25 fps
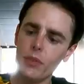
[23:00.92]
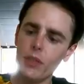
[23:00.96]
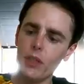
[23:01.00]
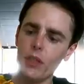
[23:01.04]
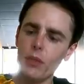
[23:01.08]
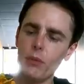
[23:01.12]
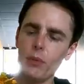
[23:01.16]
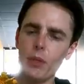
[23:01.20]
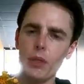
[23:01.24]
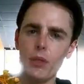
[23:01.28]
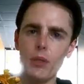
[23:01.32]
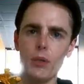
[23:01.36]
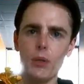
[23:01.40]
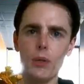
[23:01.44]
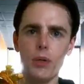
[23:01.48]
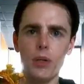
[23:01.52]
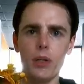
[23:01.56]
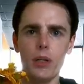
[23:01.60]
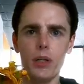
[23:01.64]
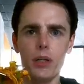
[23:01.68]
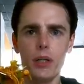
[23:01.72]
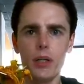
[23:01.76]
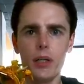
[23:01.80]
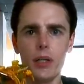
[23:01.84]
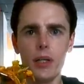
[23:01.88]
There we go.
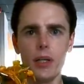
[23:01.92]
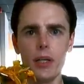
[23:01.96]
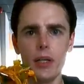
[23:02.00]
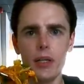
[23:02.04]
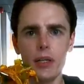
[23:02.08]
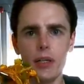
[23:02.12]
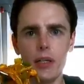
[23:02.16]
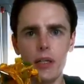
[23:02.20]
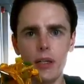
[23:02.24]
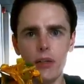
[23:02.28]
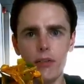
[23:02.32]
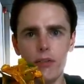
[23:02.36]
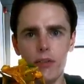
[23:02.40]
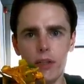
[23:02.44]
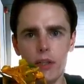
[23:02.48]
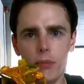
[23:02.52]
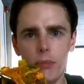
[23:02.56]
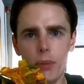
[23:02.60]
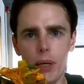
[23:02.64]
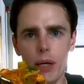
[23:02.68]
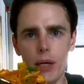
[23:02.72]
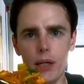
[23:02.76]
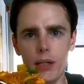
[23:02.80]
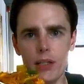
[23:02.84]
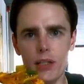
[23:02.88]
Carefully
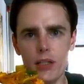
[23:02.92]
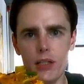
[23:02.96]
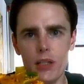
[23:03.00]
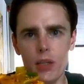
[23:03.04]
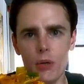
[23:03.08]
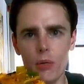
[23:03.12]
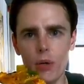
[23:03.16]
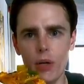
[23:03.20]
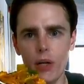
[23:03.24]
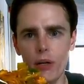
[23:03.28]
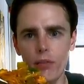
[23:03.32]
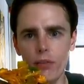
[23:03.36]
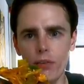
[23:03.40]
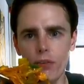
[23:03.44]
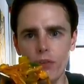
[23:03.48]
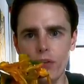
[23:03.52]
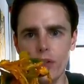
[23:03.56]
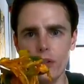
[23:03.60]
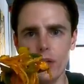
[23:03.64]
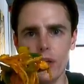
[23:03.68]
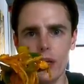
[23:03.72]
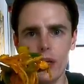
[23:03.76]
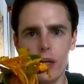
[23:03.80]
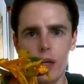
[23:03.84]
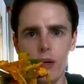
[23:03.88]
balanced. Now
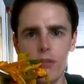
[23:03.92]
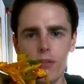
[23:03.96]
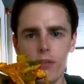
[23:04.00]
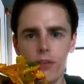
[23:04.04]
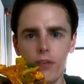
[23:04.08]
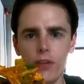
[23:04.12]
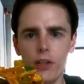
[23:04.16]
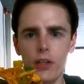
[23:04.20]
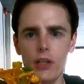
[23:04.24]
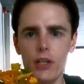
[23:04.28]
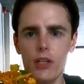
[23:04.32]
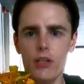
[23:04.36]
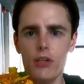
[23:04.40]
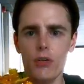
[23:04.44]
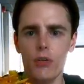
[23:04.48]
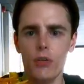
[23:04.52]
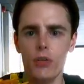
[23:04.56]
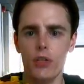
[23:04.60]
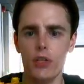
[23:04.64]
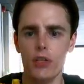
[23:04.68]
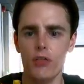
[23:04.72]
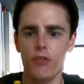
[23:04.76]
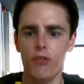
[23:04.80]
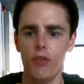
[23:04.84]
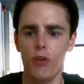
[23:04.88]
everything is
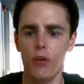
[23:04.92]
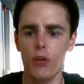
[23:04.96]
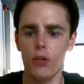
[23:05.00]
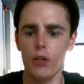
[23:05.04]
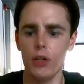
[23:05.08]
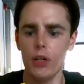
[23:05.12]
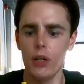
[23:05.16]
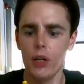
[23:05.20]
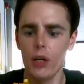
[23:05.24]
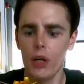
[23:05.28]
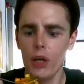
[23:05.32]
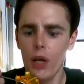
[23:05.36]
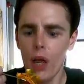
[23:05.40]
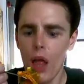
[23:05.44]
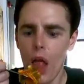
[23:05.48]
on this fork.